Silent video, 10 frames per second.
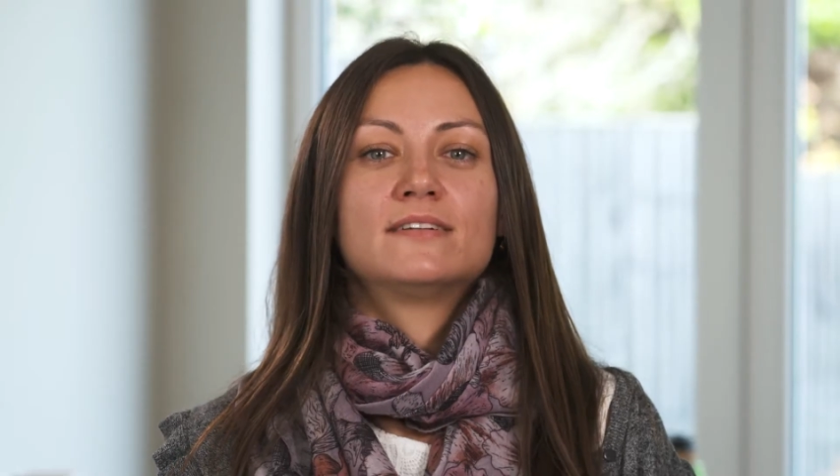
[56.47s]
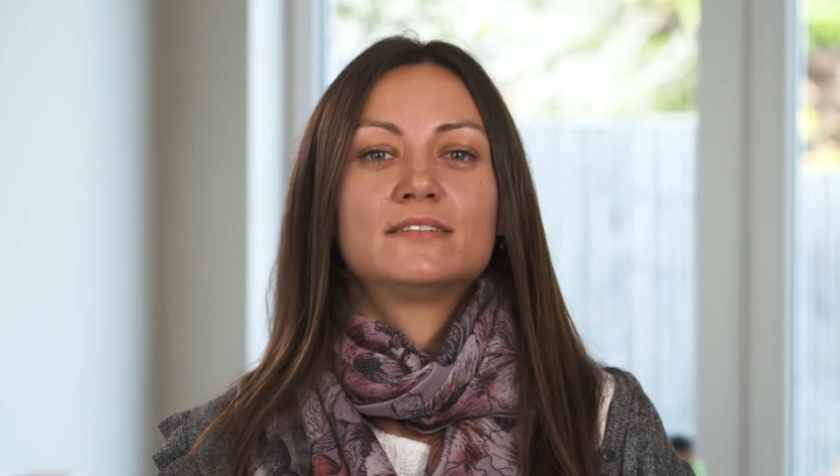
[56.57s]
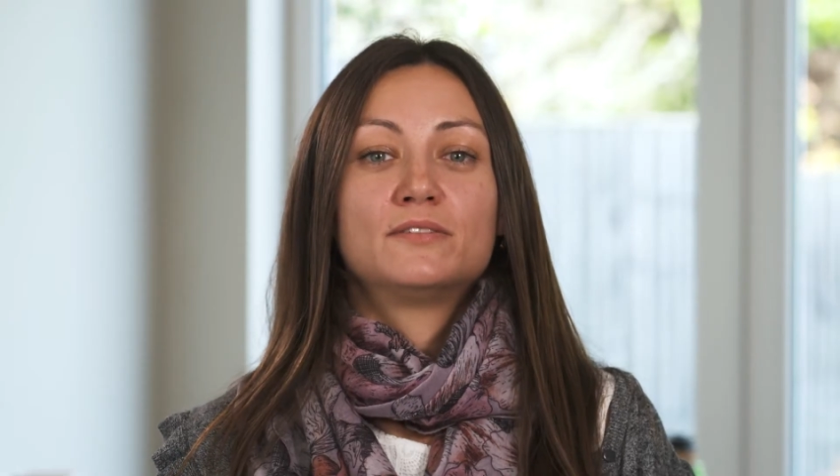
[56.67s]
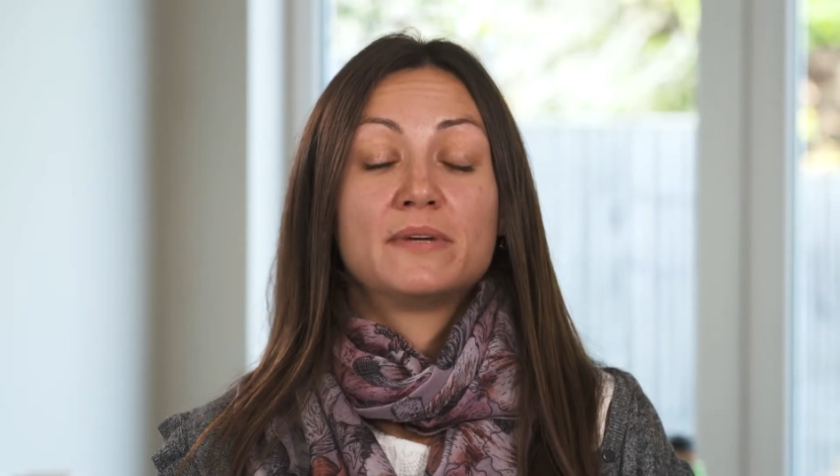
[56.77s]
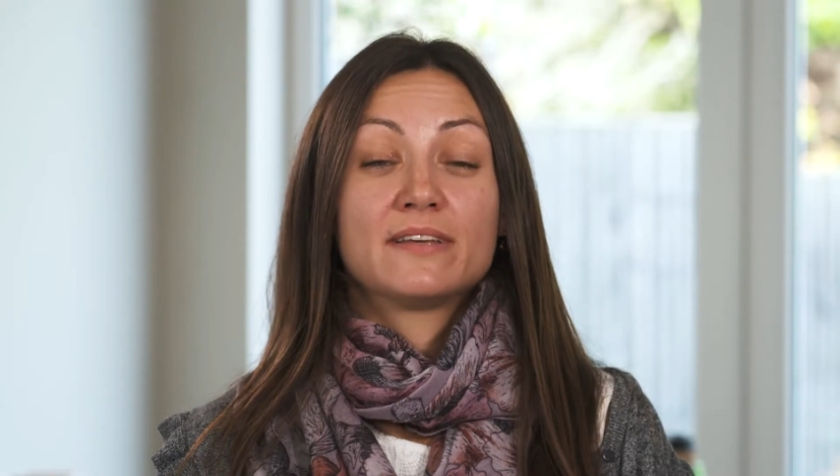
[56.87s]

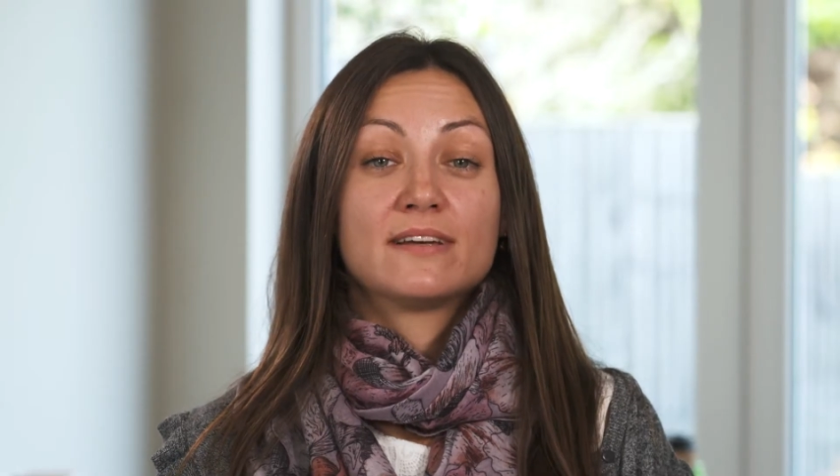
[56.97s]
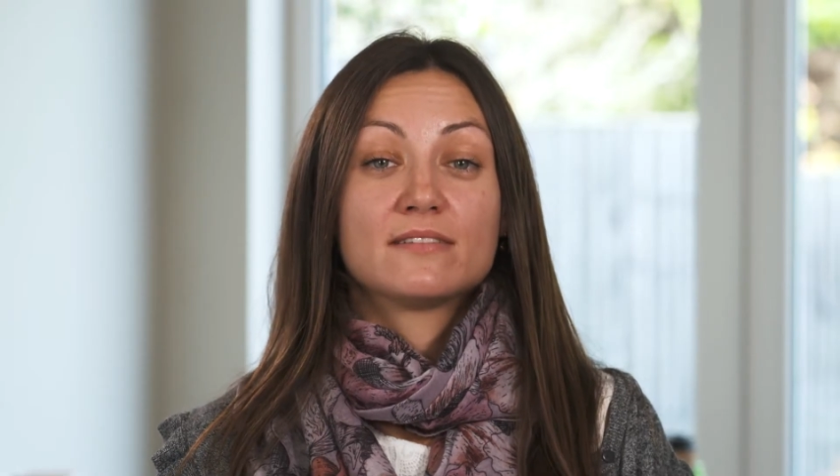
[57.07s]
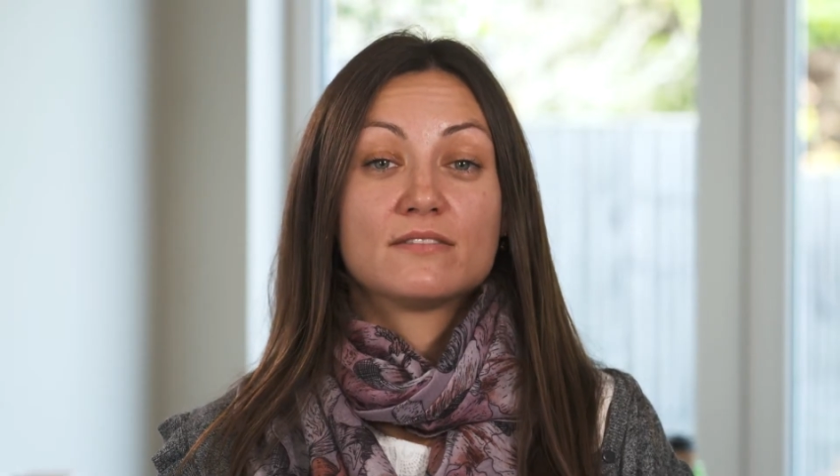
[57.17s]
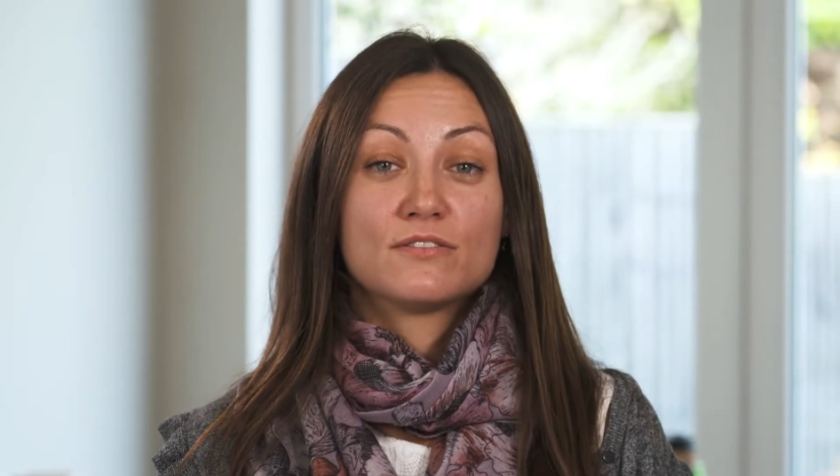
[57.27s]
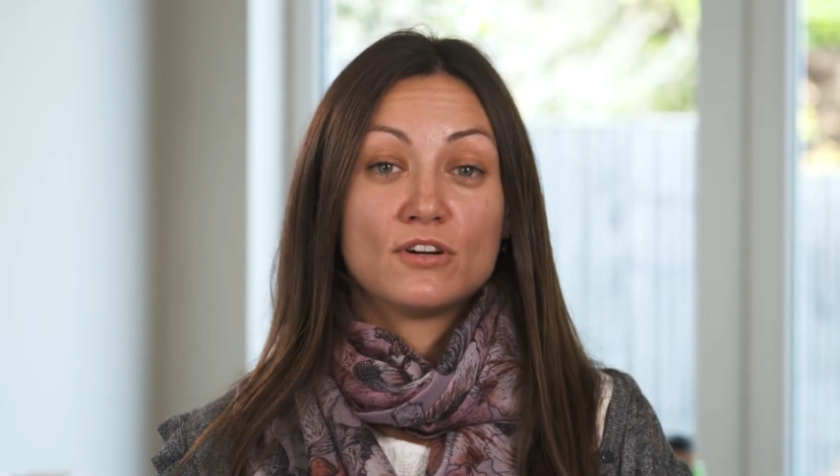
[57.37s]
uh, to make
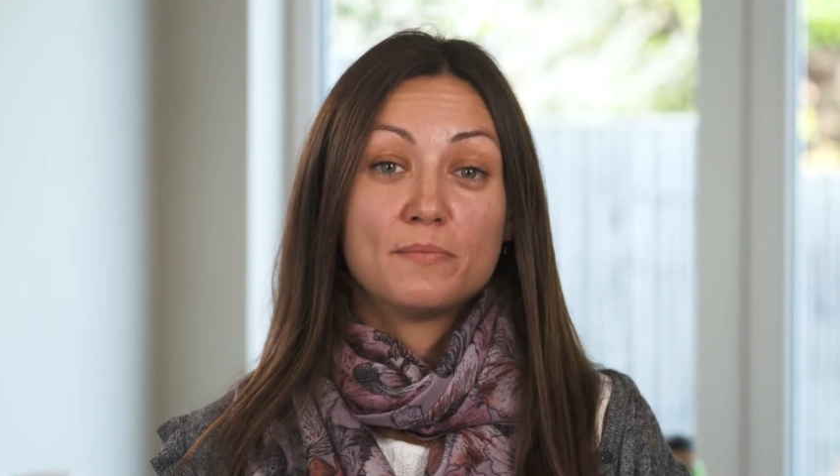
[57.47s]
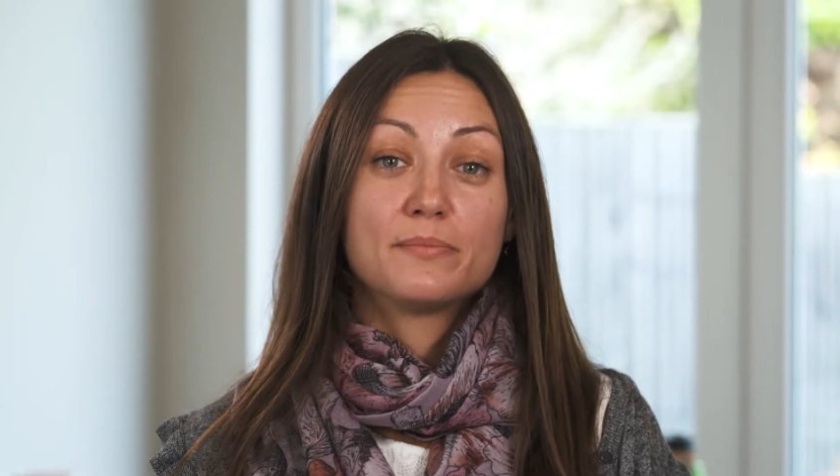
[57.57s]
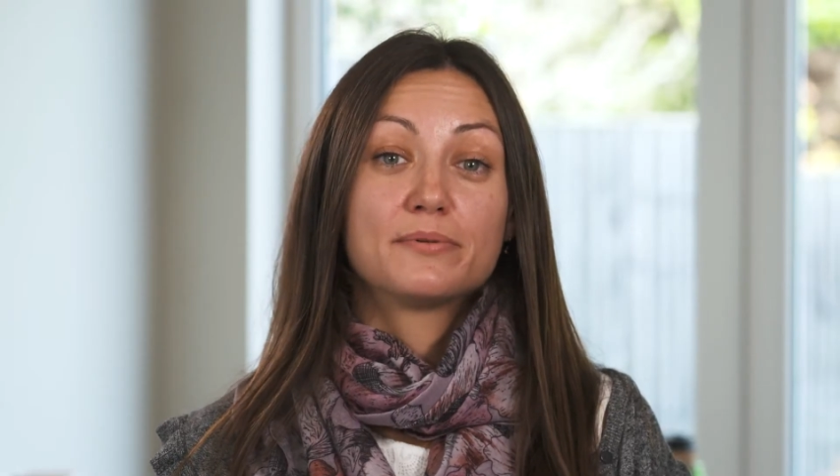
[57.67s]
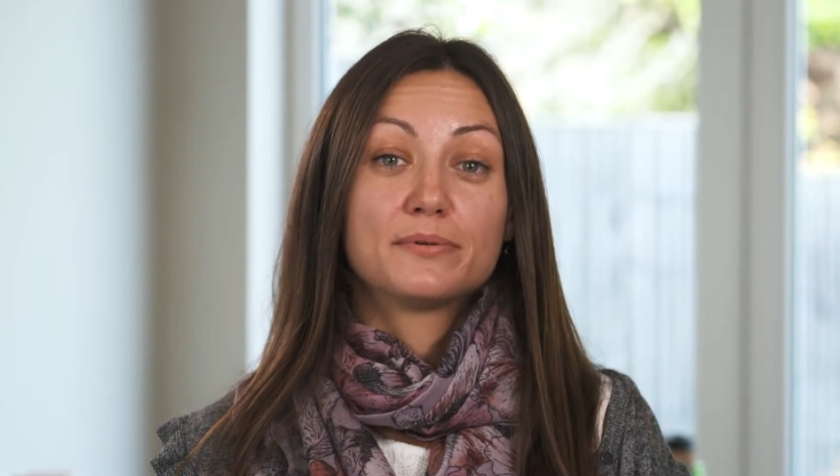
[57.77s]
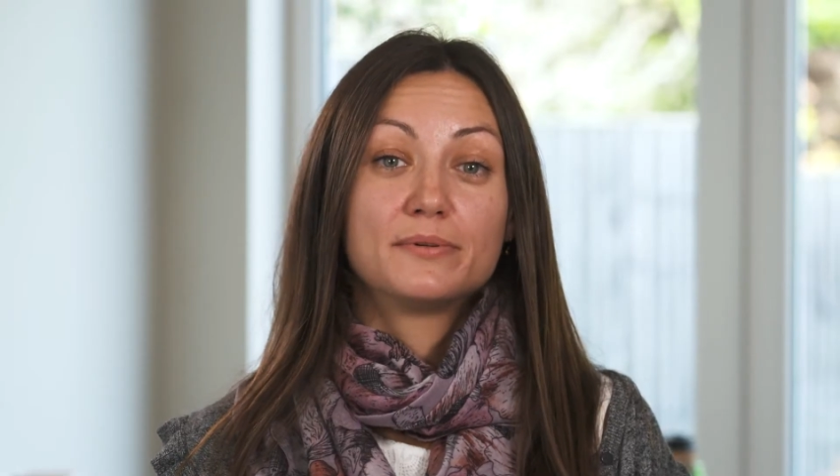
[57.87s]
that stop.